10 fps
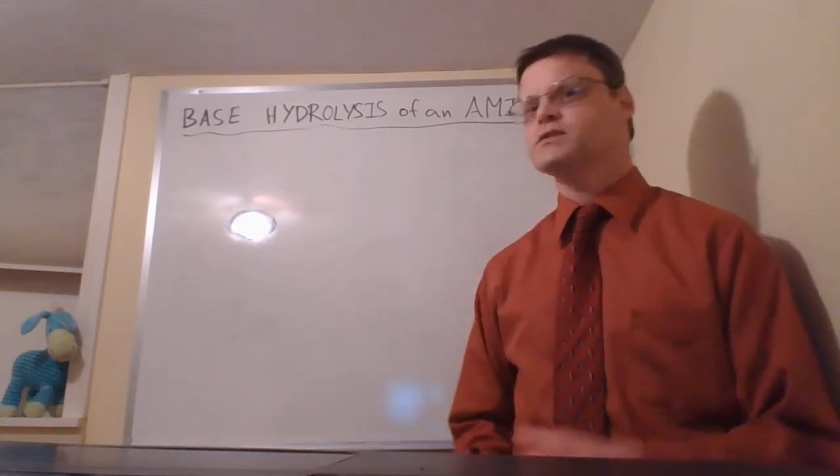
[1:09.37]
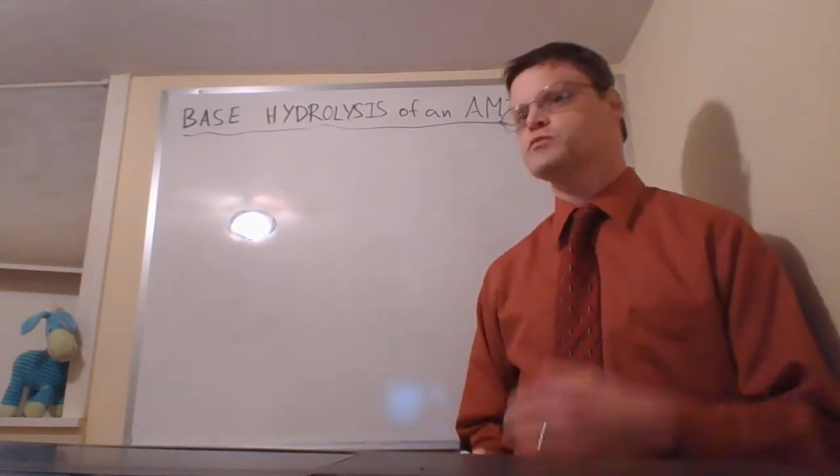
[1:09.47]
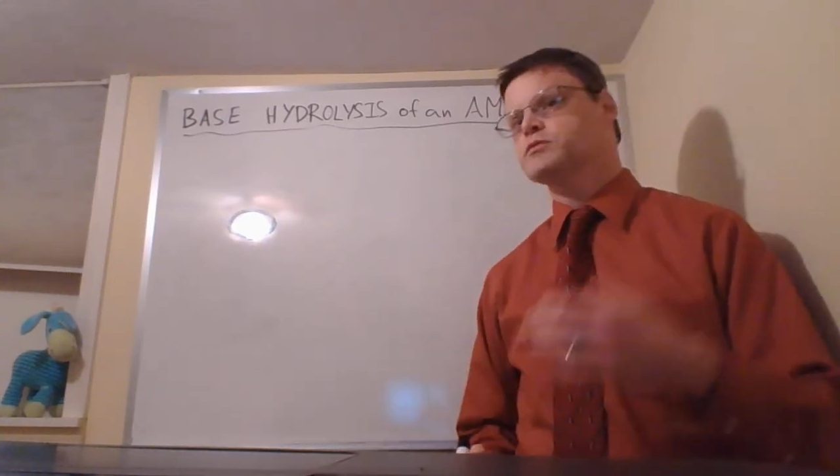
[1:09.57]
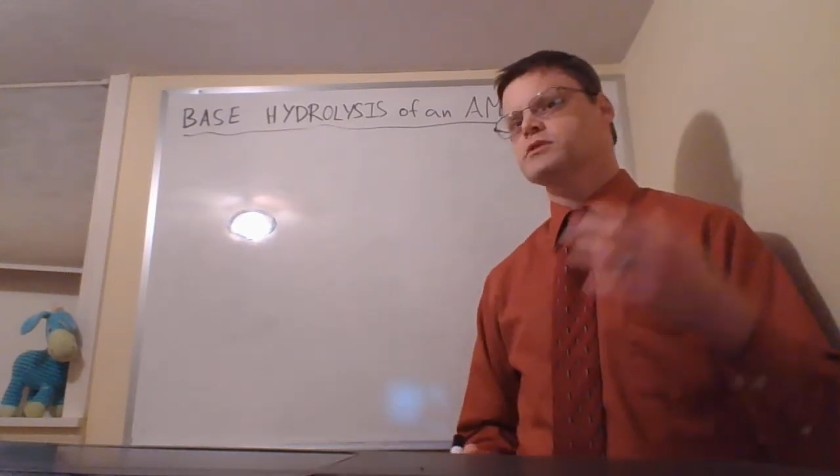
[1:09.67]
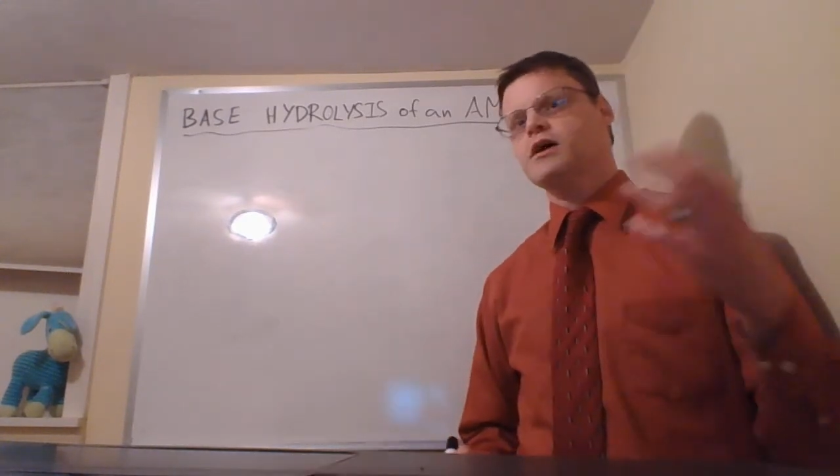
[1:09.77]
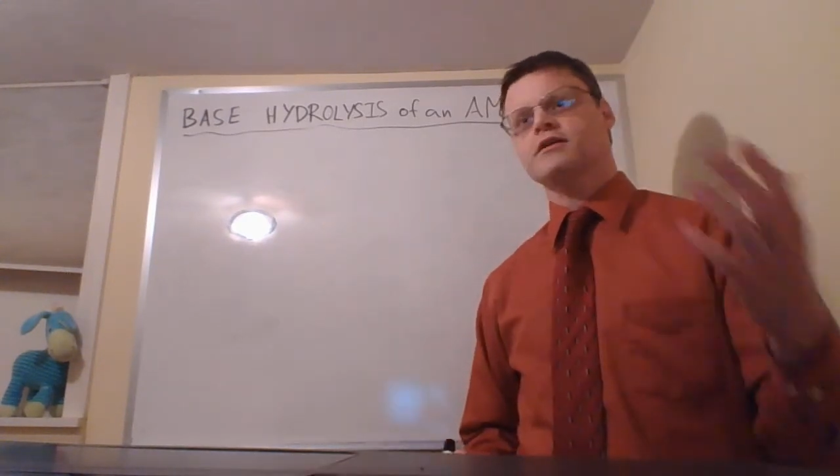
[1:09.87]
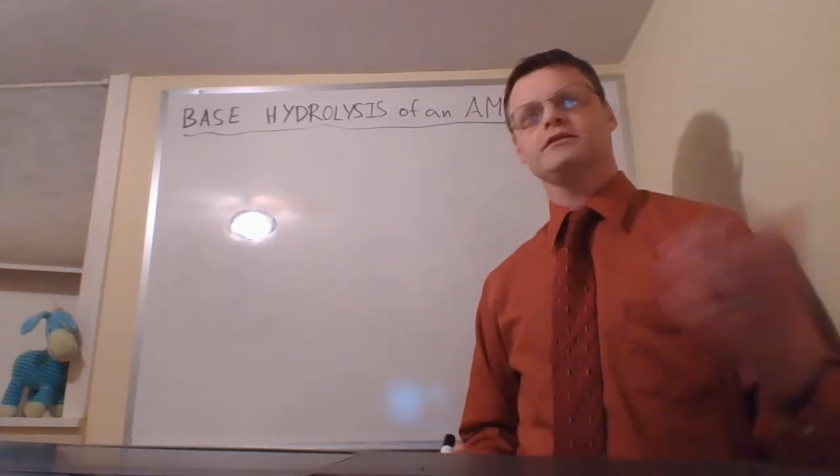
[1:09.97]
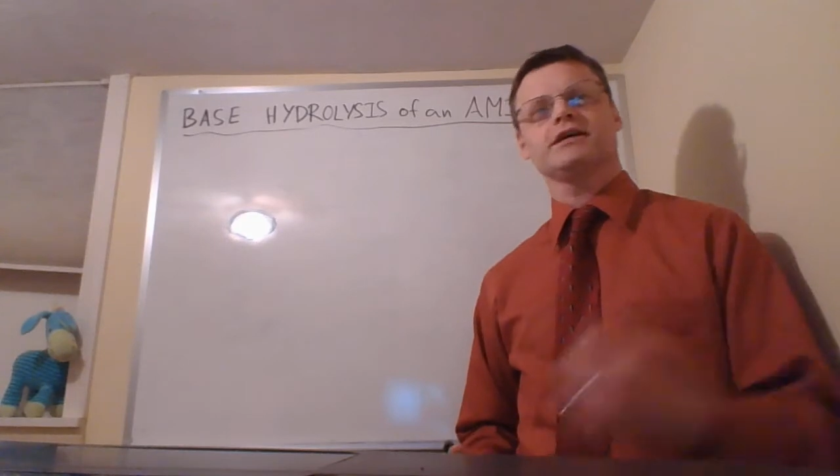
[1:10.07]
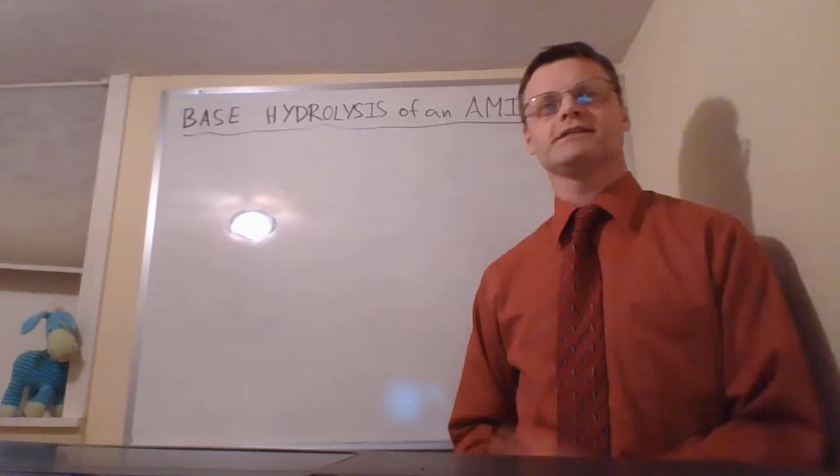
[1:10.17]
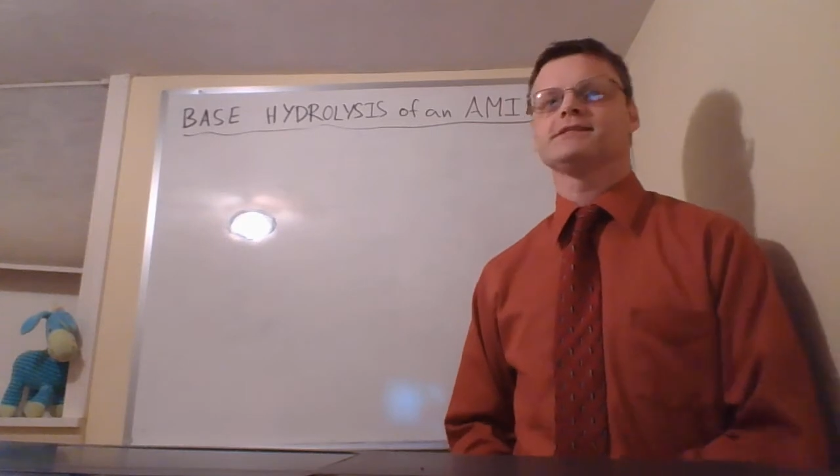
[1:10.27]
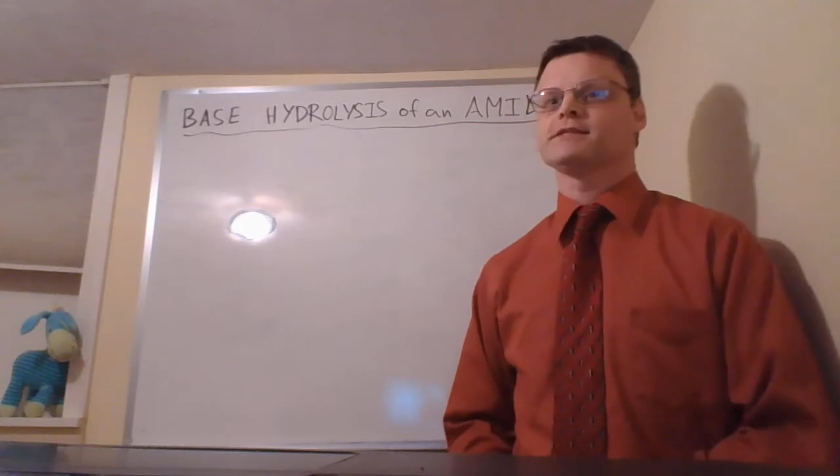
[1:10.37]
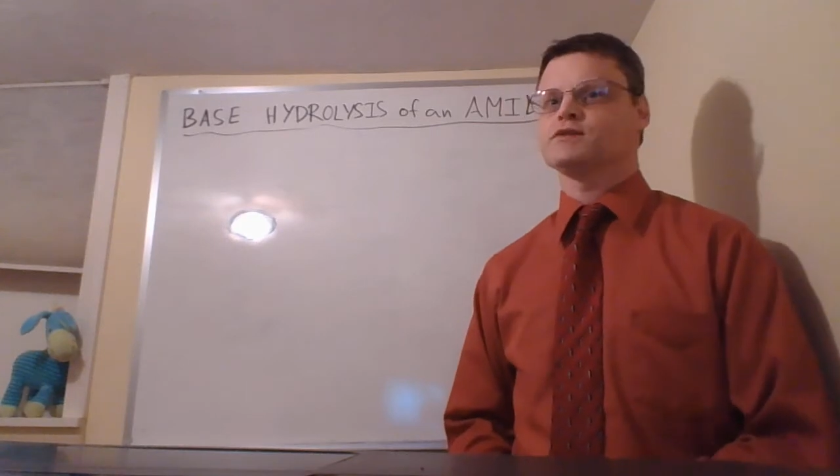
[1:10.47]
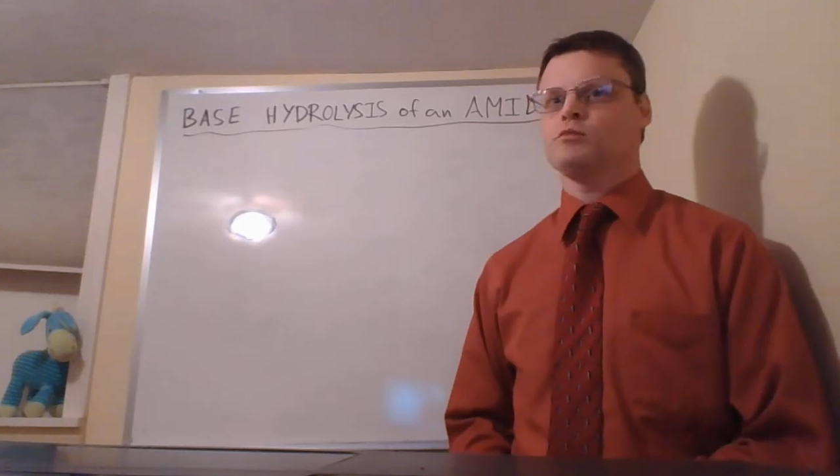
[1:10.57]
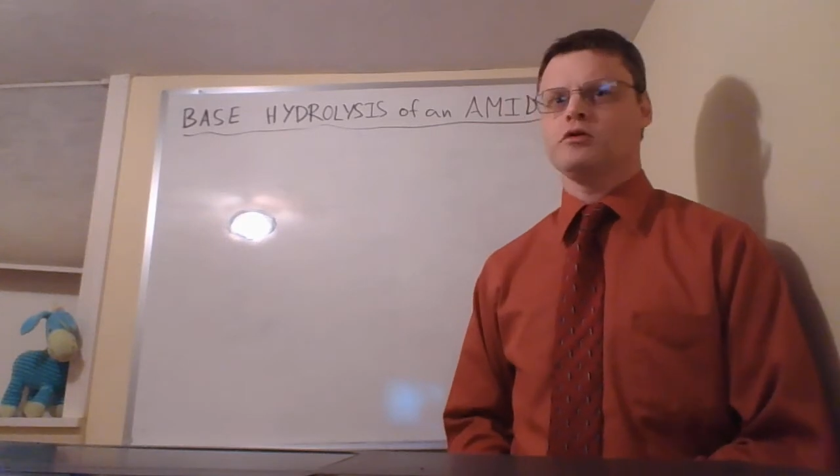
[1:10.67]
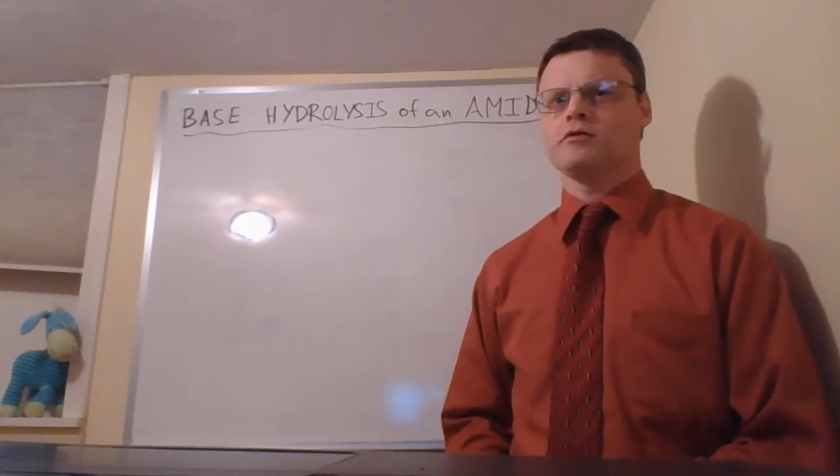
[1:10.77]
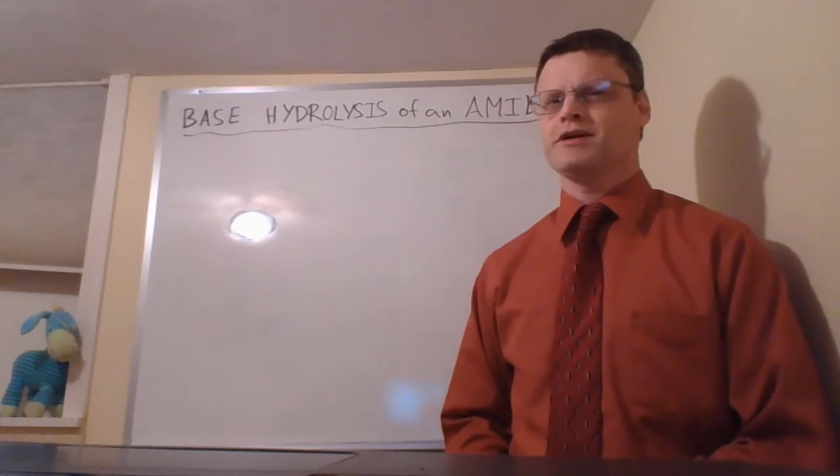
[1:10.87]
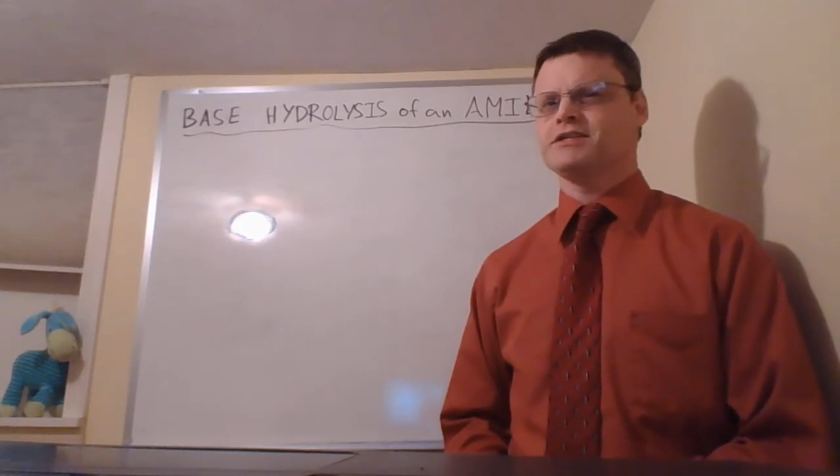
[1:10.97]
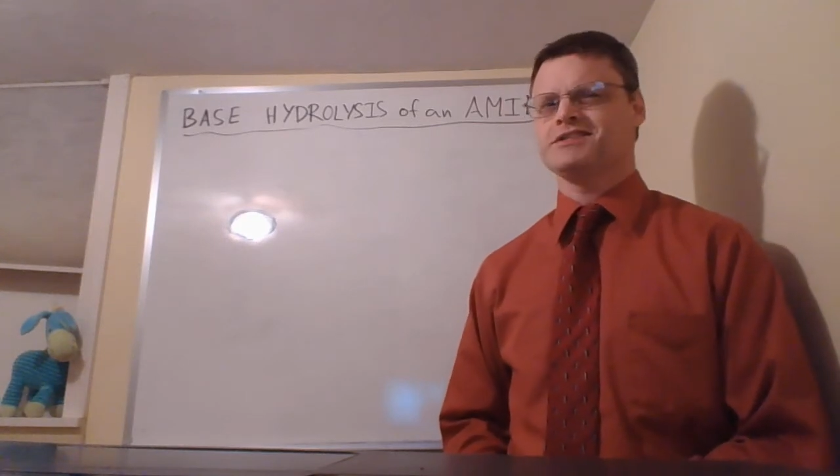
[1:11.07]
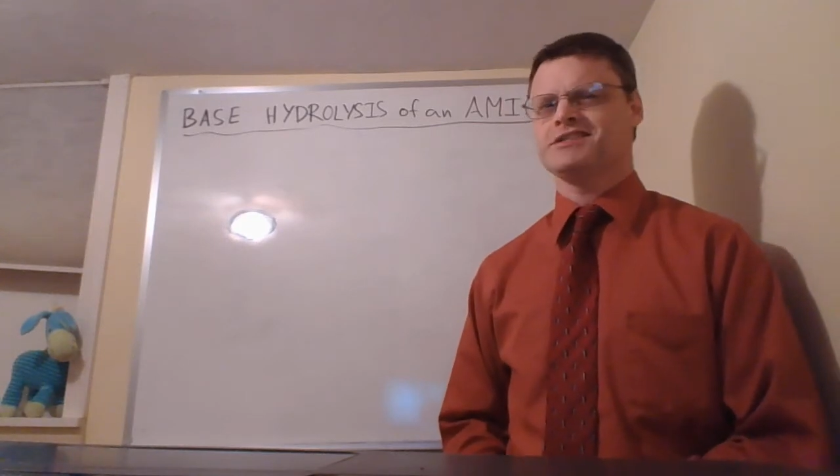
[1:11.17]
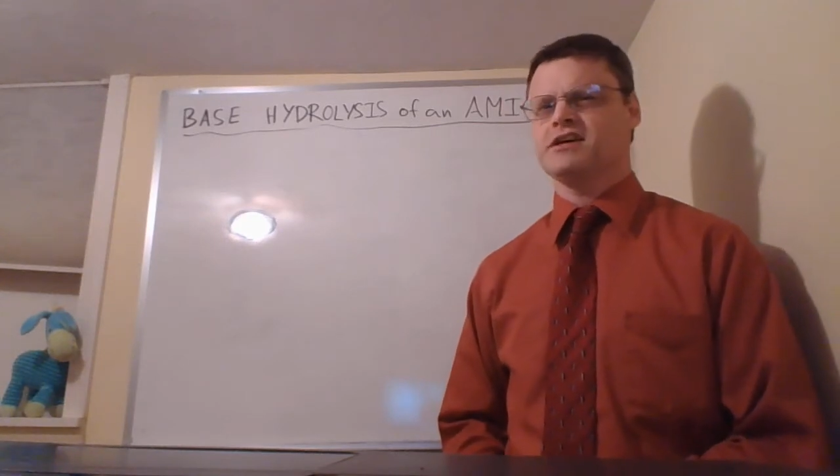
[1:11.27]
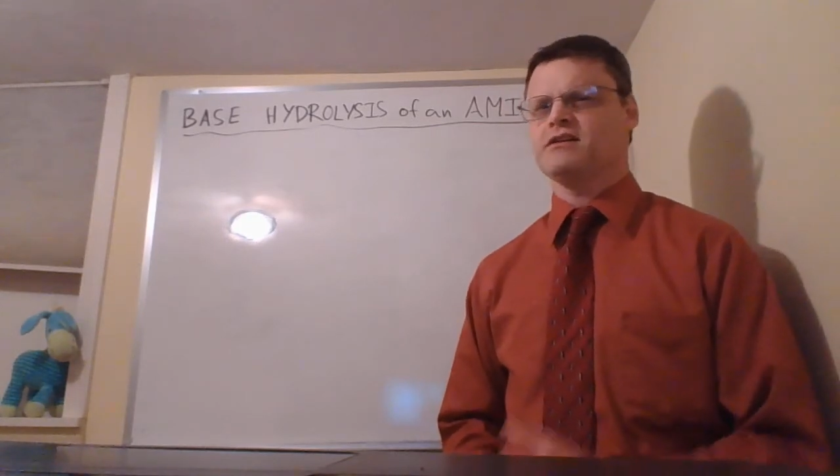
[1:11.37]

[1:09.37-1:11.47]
we're talking like 6 molar HCl.